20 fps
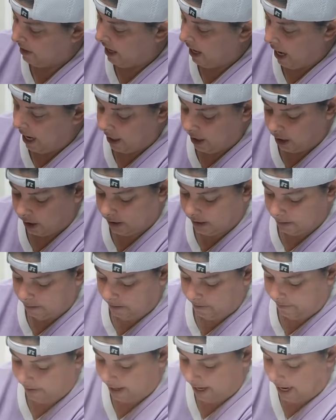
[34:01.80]
and look, some
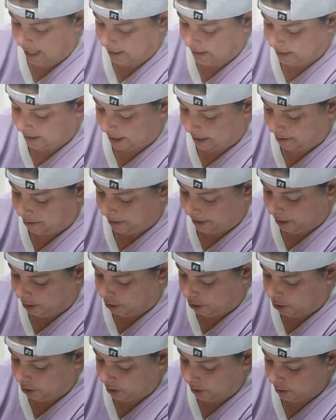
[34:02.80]
of it had
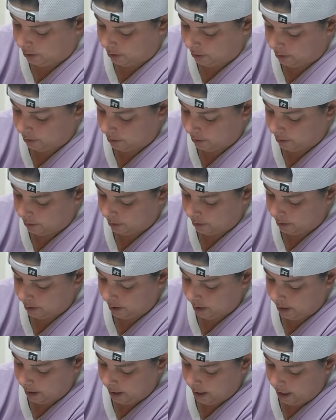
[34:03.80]
seepage.
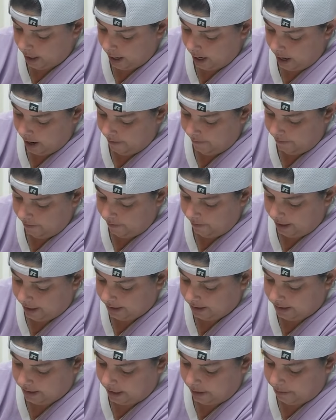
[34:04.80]
If you've got
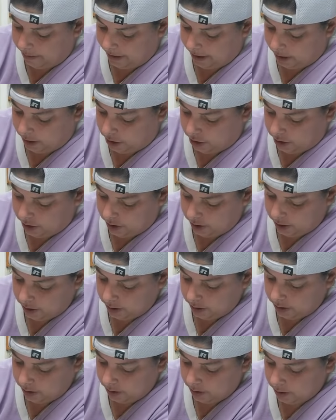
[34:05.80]
seepage,
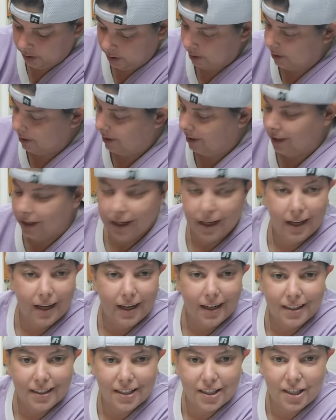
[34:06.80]

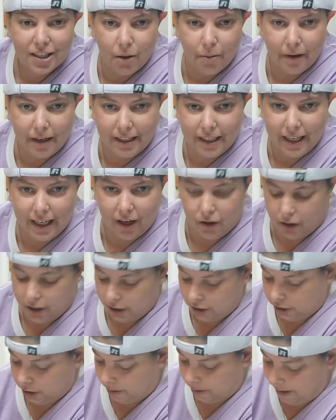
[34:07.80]
it's no big deal
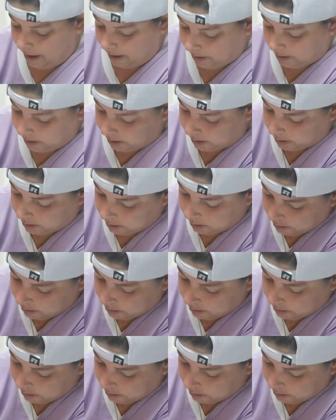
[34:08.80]
because you're about to